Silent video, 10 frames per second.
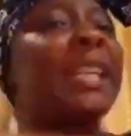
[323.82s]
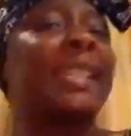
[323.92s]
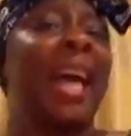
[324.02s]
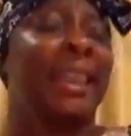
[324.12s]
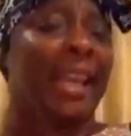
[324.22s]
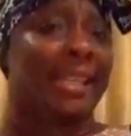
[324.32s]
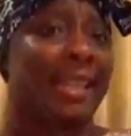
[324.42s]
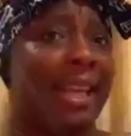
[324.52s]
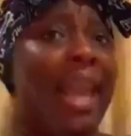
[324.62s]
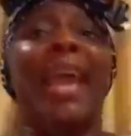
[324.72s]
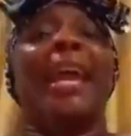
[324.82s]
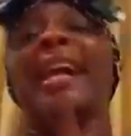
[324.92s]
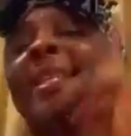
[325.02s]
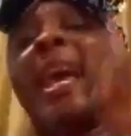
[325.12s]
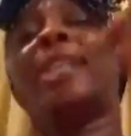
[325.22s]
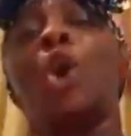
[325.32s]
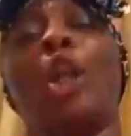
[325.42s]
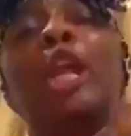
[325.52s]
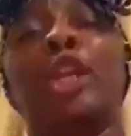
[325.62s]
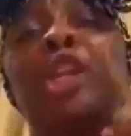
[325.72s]
said this it takes
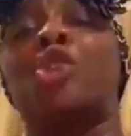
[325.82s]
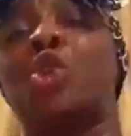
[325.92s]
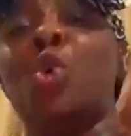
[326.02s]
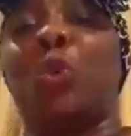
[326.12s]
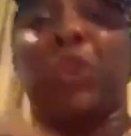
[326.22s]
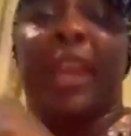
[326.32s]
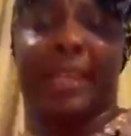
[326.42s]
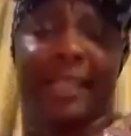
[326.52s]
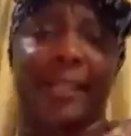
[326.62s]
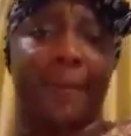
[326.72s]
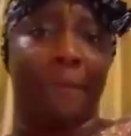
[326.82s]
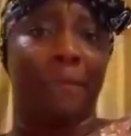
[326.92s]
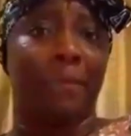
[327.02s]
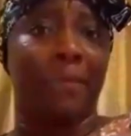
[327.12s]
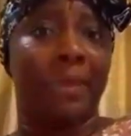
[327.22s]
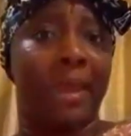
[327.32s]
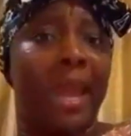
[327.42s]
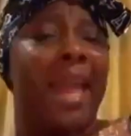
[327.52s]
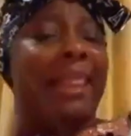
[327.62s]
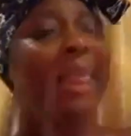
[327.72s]
only these two things
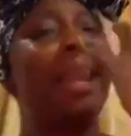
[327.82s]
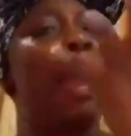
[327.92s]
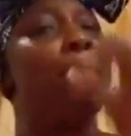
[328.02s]
that a